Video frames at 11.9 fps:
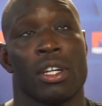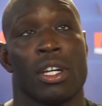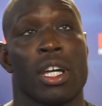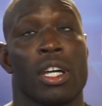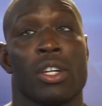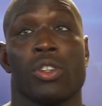
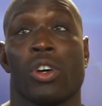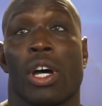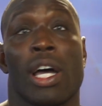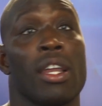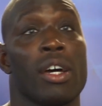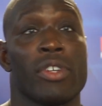Uh, no,
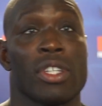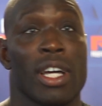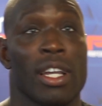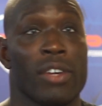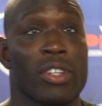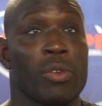I love it.
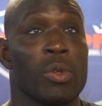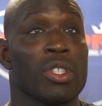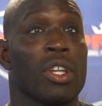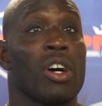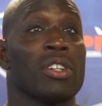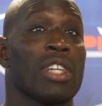I love it. It was
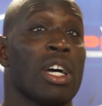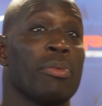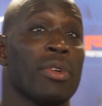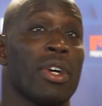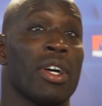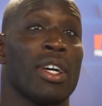a long
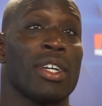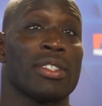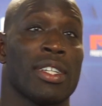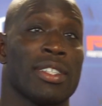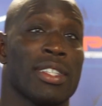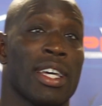time uh,
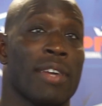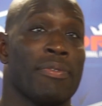since I